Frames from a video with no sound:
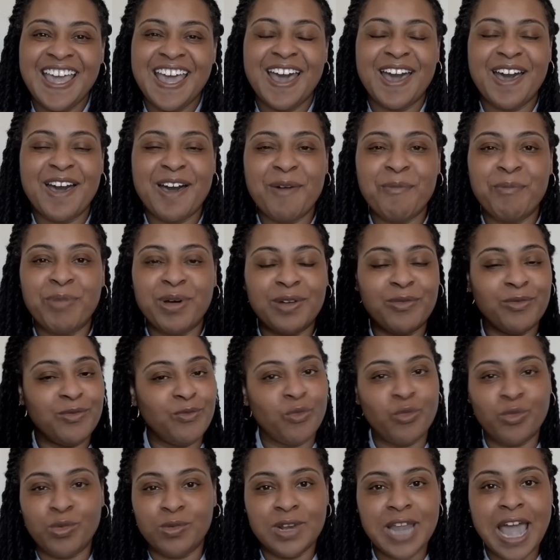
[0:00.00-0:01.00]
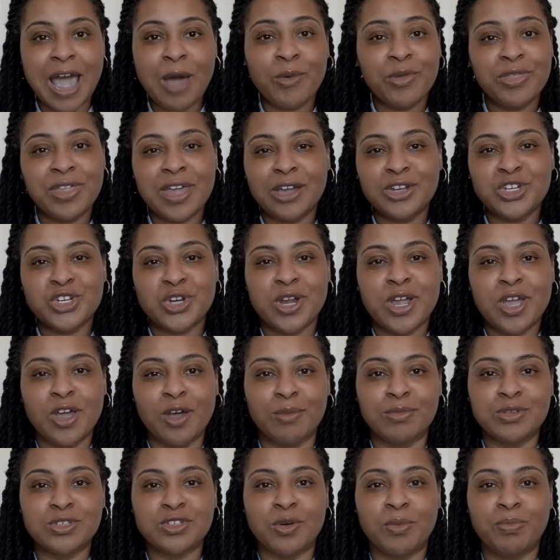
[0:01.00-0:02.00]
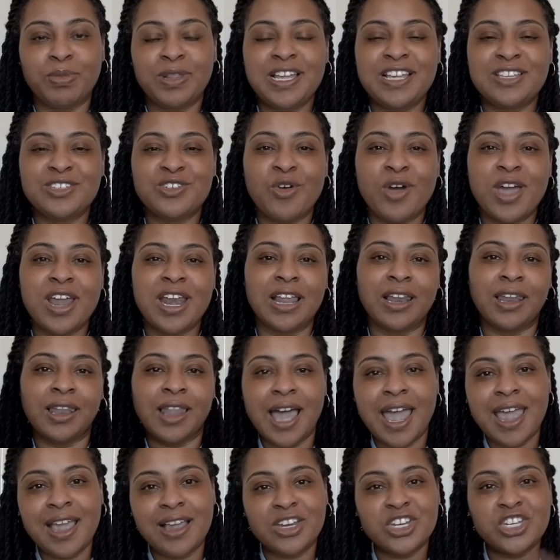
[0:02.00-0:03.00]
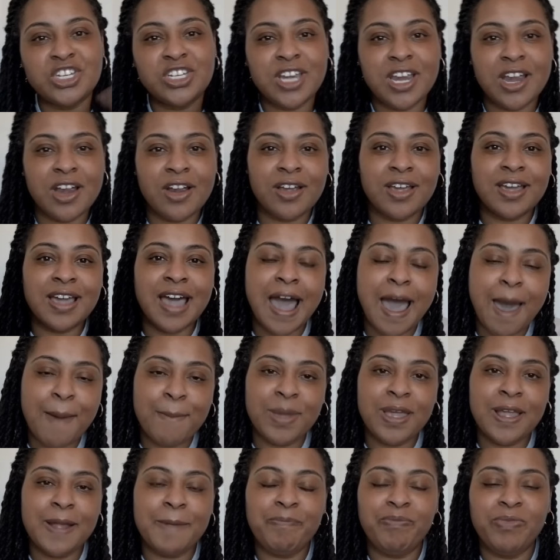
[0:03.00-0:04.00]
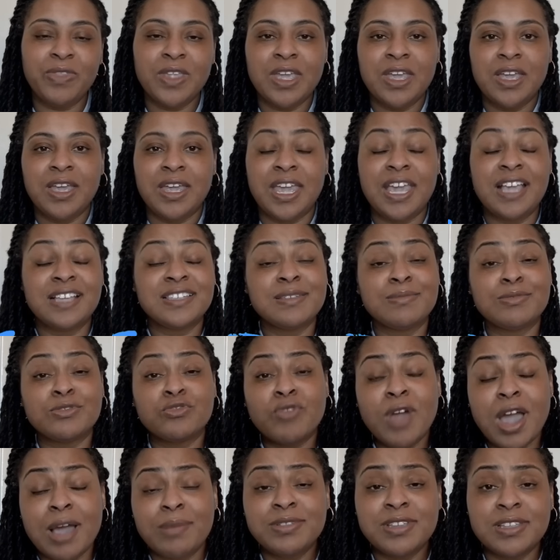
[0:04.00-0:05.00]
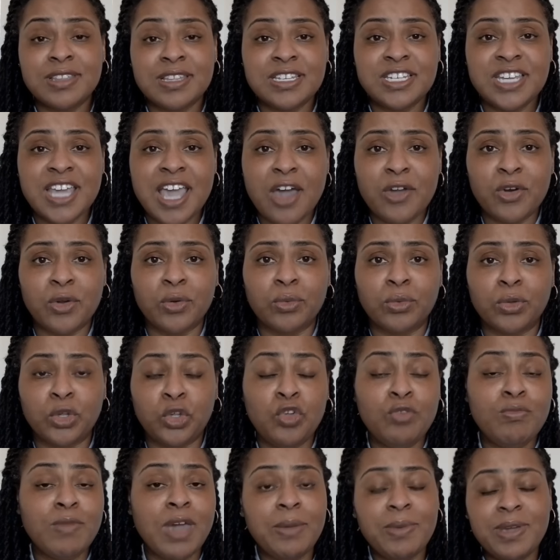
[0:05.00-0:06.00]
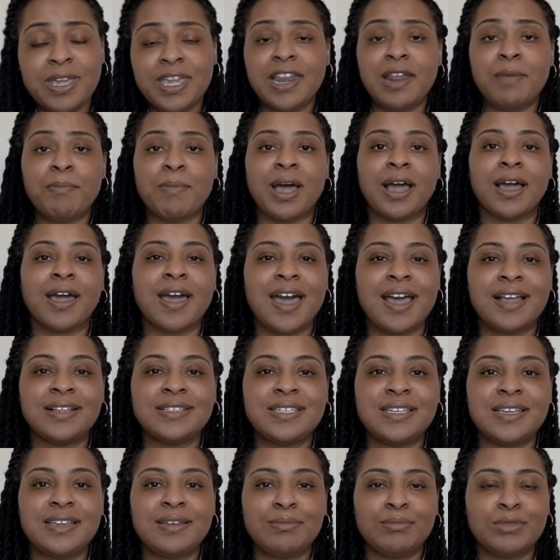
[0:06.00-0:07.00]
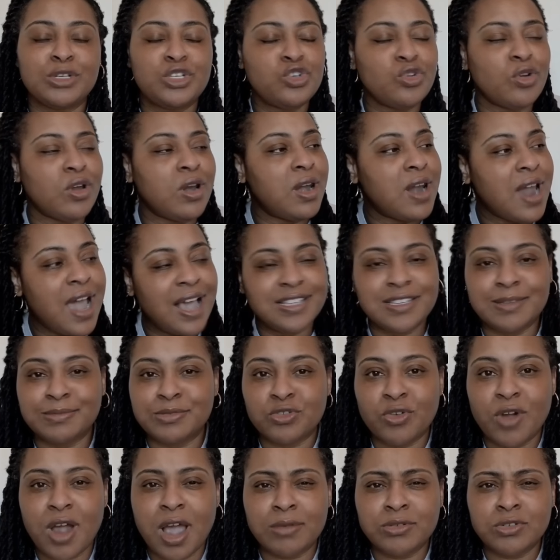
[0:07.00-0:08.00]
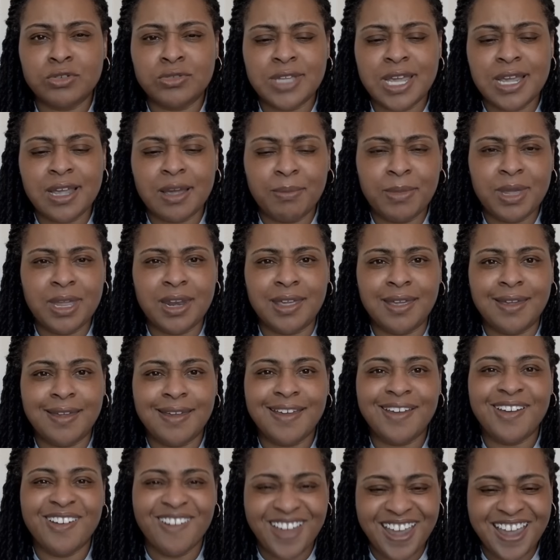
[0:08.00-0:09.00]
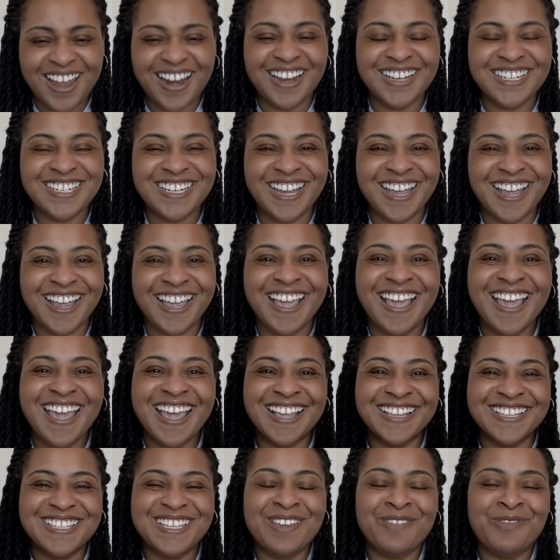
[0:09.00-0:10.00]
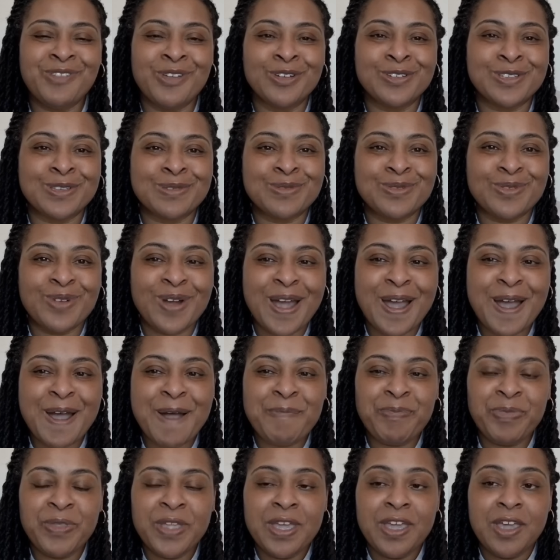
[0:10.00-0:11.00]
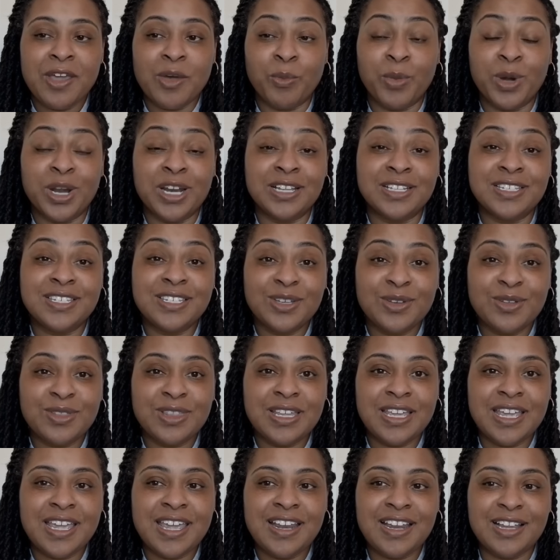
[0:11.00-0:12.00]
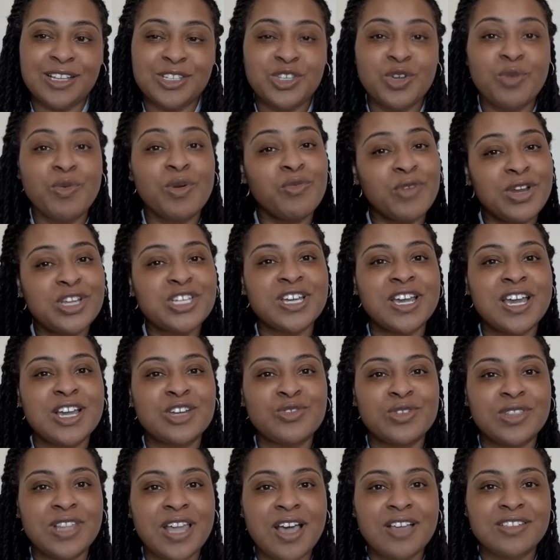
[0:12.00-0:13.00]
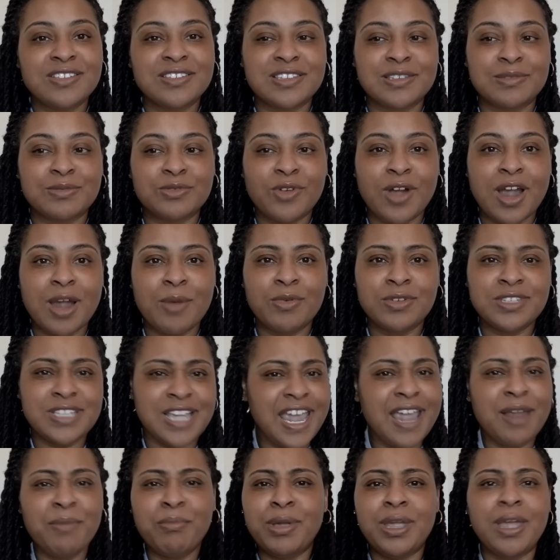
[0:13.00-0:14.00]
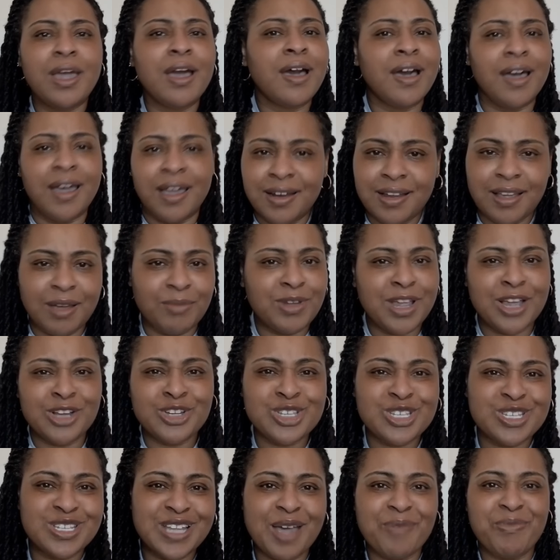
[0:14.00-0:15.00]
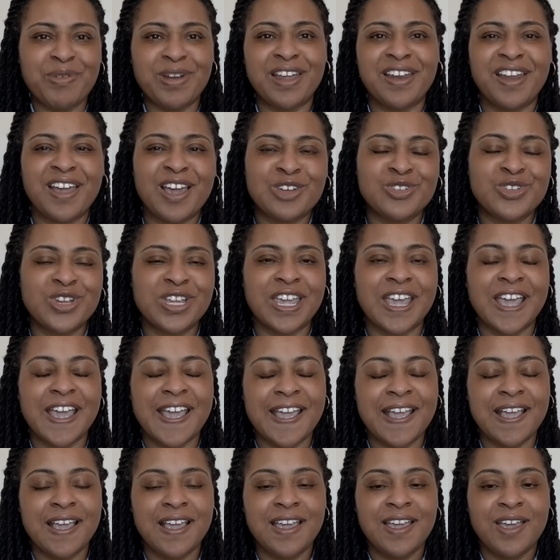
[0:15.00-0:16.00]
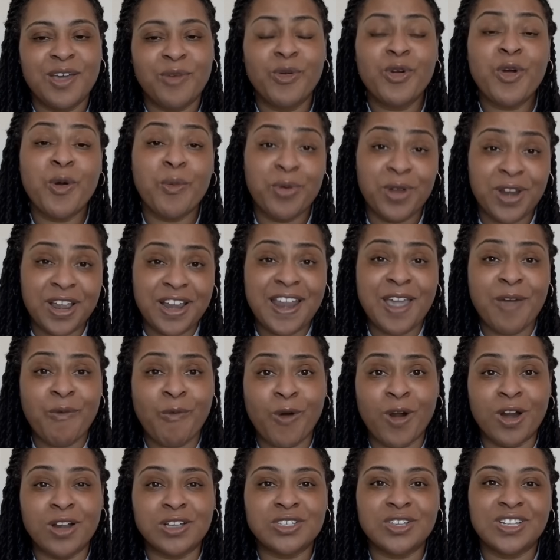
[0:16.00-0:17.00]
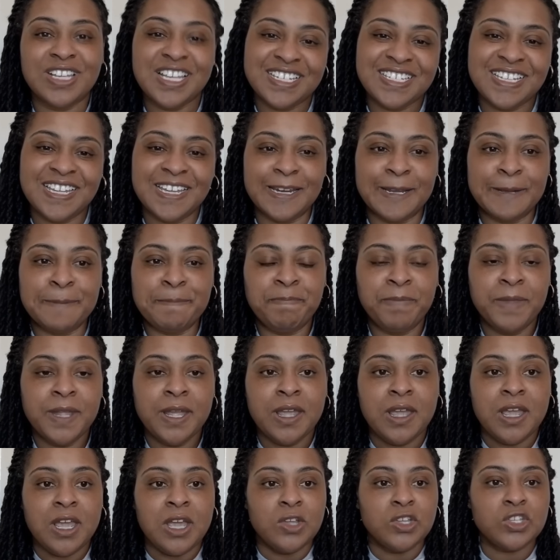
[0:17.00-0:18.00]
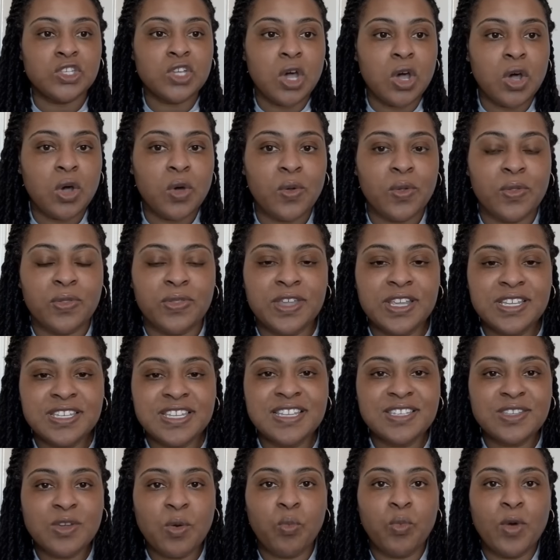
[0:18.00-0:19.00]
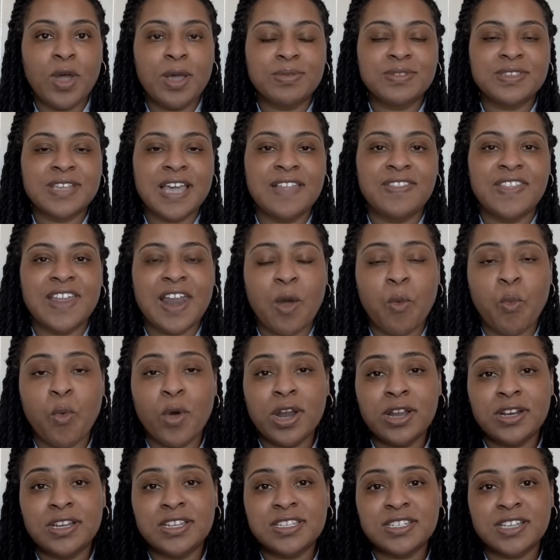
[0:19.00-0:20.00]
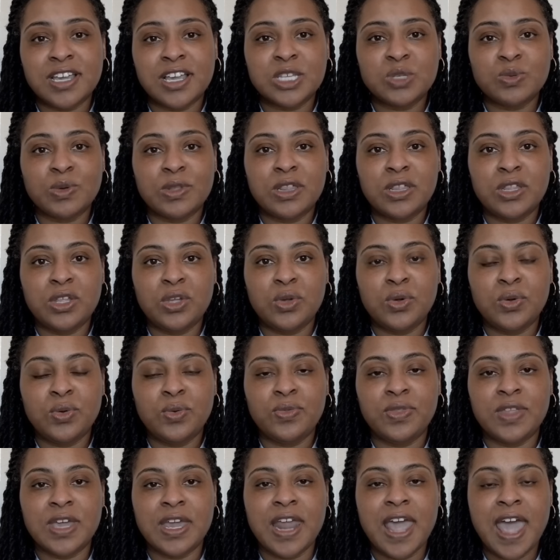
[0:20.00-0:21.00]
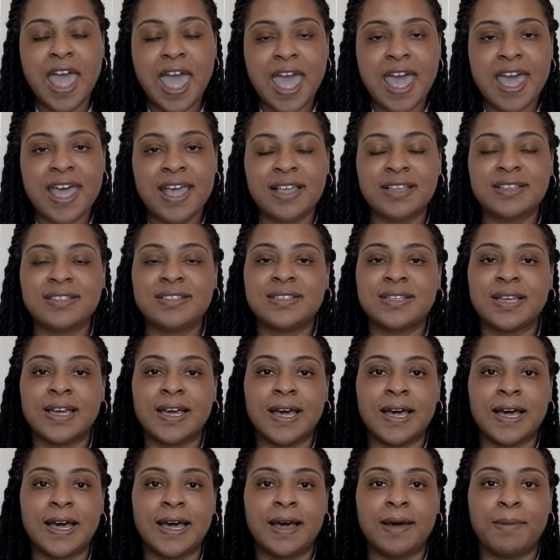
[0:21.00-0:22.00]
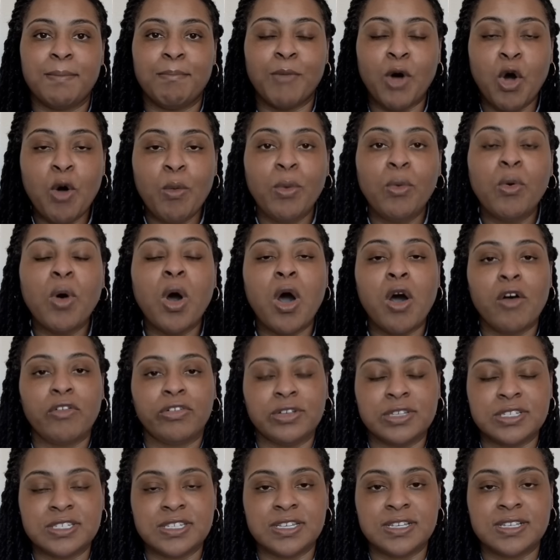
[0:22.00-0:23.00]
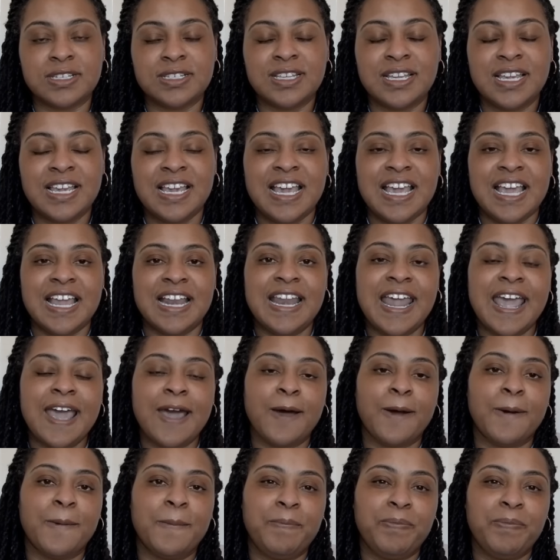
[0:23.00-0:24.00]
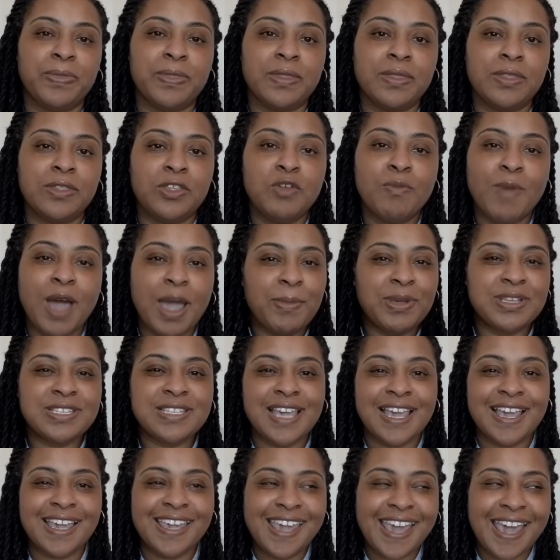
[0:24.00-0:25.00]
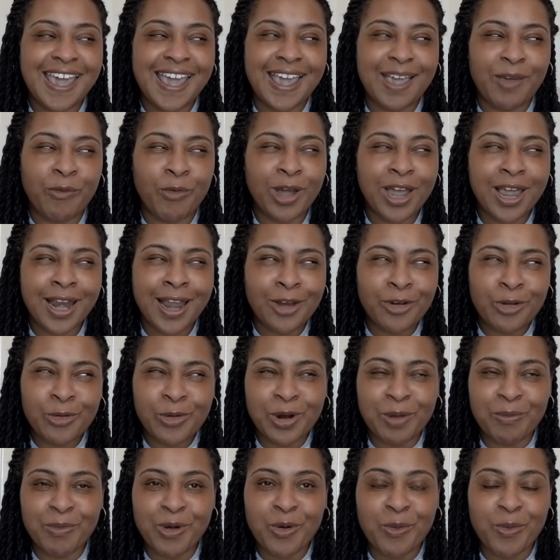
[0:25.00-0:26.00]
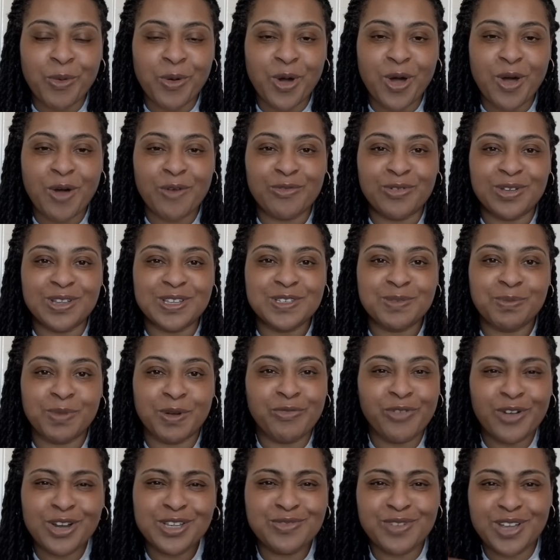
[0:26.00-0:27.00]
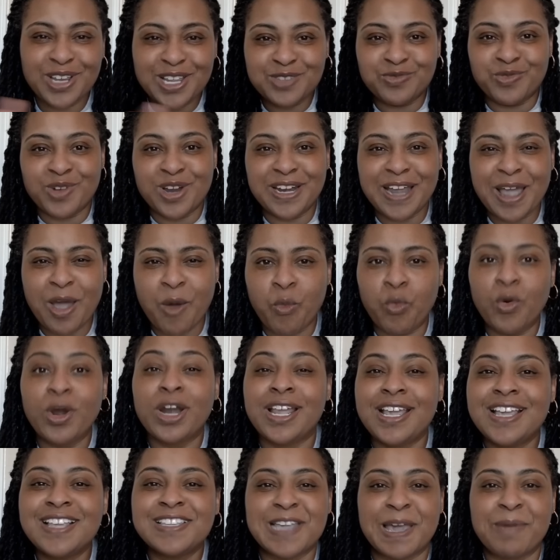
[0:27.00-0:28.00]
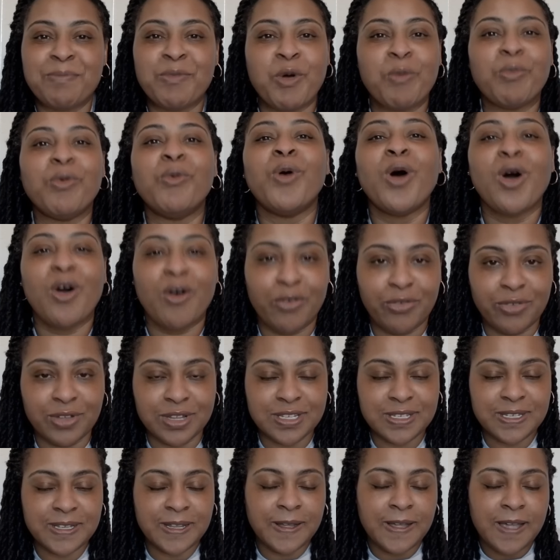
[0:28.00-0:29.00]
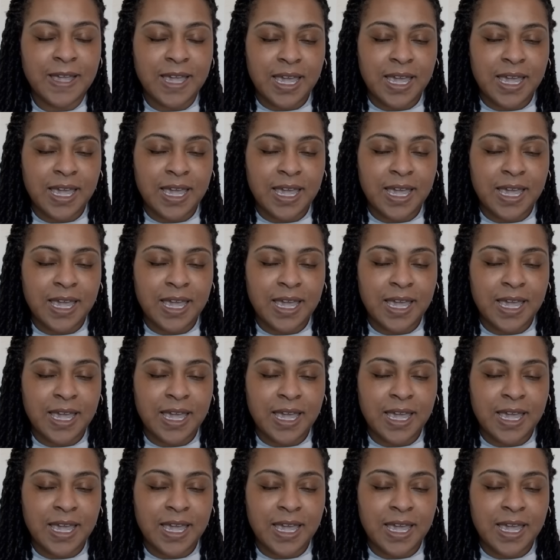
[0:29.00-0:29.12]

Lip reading: But not without your help. So please go ahead and like, share, comment, and subscribe to the channel. You may be getting my content, but you are not subscribed. So take a minute, go ahead and check and see if you're subscribed. But until then, until we reach 100,000 subscribers and beyond, I'm not just stopping at 100K. We're gonna put in that work, so let's get it. So this is a website that I wanna discuss with you that has mobile offices. Now, you might be saying, Kay, what can I do with a mobile office? But first of all, let's run down what is a mobile office.